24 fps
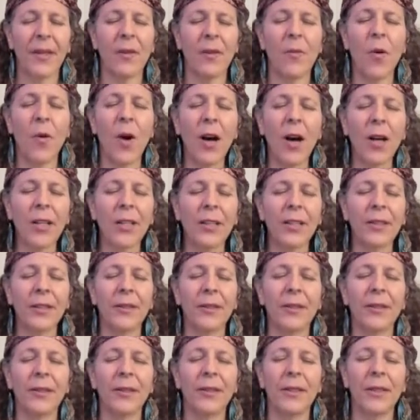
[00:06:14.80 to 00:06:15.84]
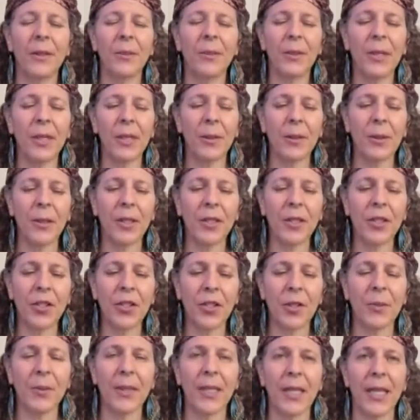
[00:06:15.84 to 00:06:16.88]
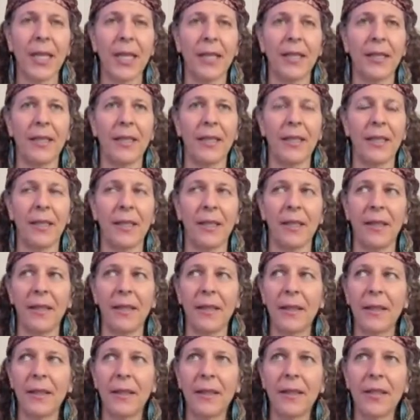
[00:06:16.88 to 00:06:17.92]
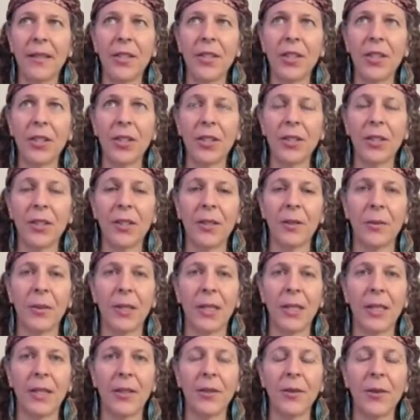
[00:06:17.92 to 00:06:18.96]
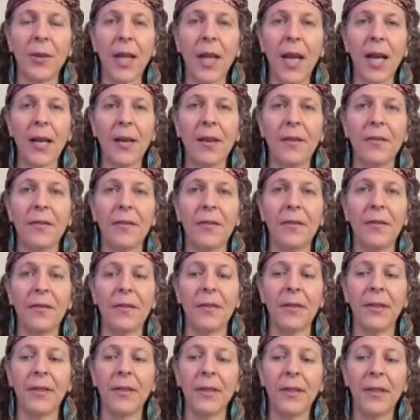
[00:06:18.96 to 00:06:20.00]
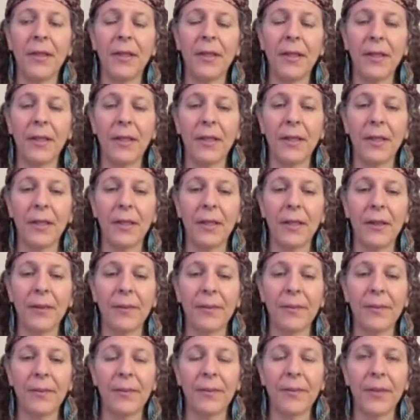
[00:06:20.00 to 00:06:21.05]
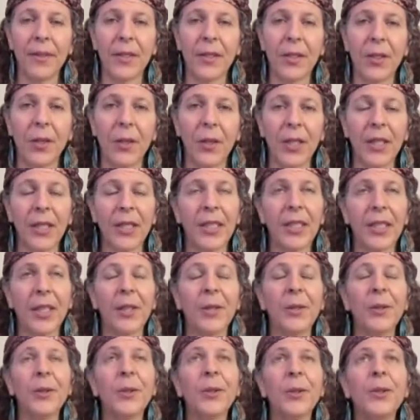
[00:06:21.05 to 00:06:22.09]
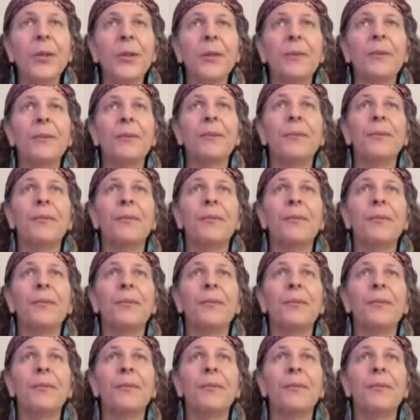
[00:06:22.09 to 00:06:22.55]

water to be able to germinate and stir with a new life. So here it goes.